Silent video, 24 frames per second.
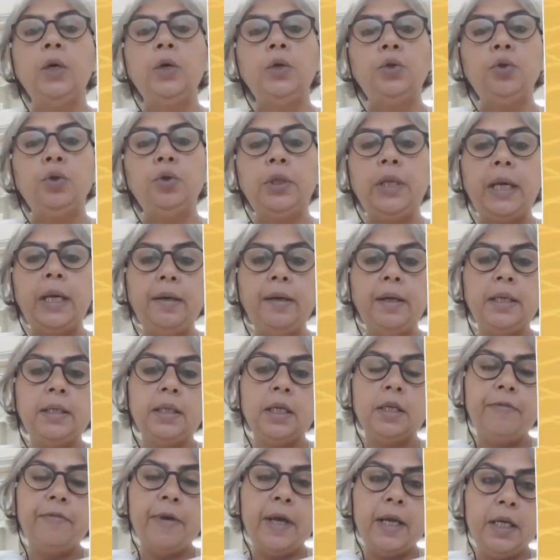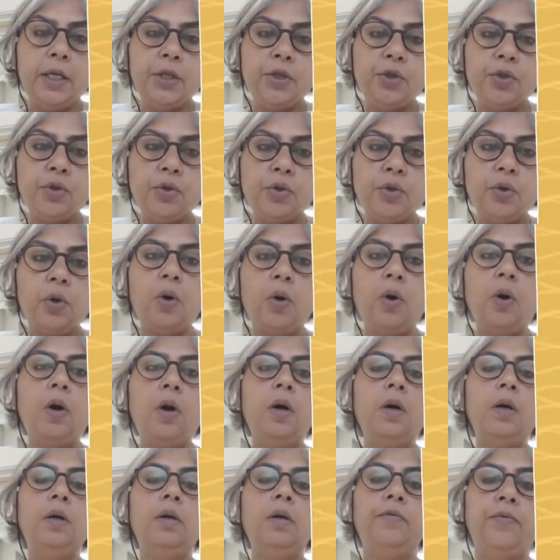So there is a very
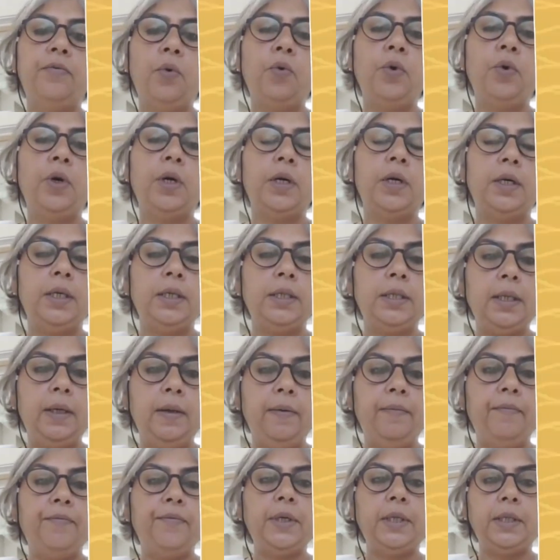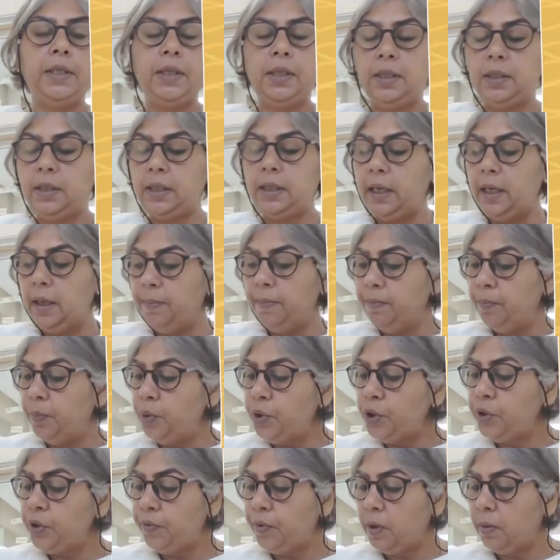strong focus, emphasis, and a
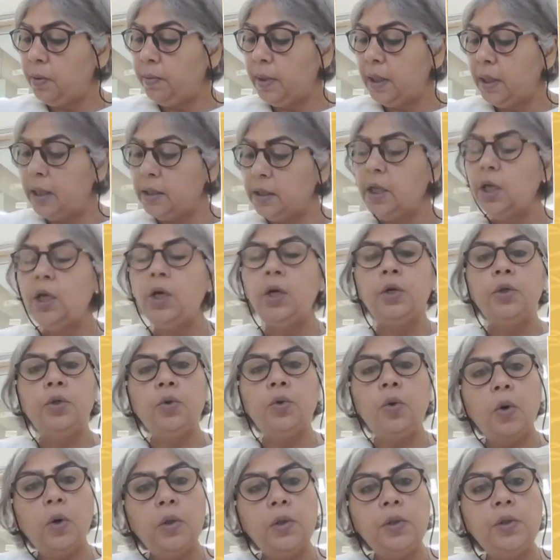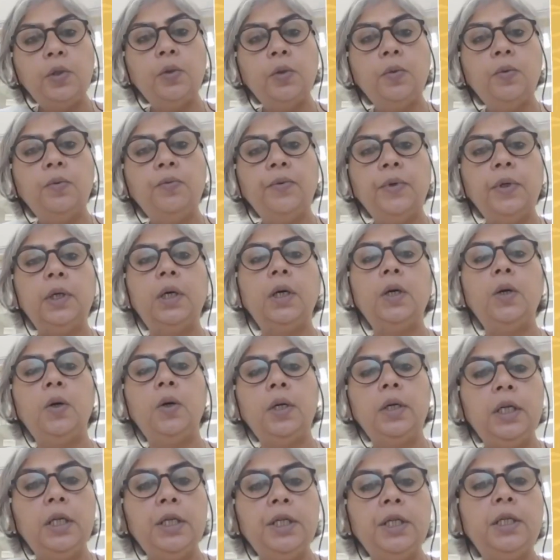push from us to also work
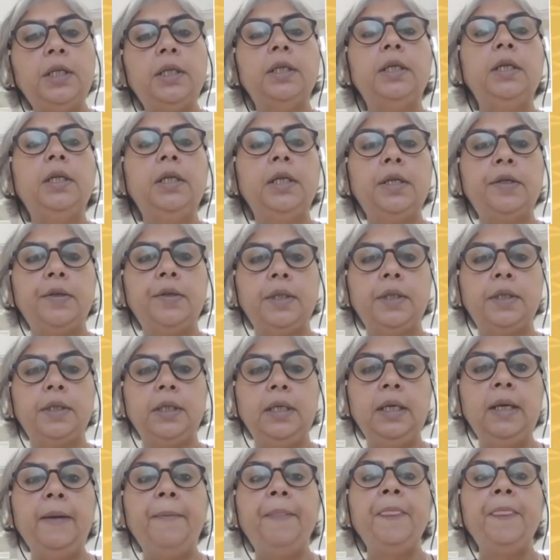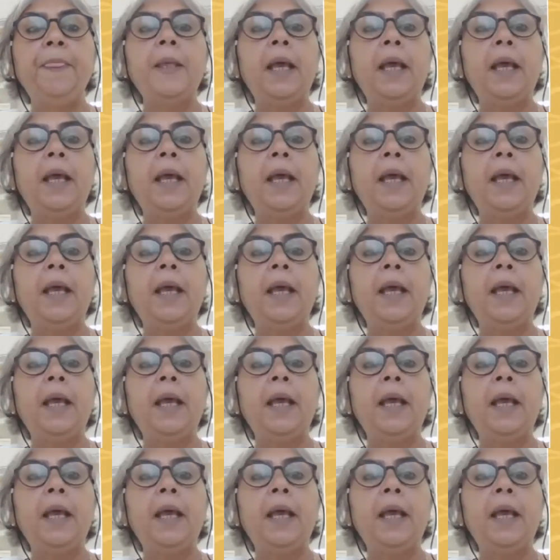on digital literacy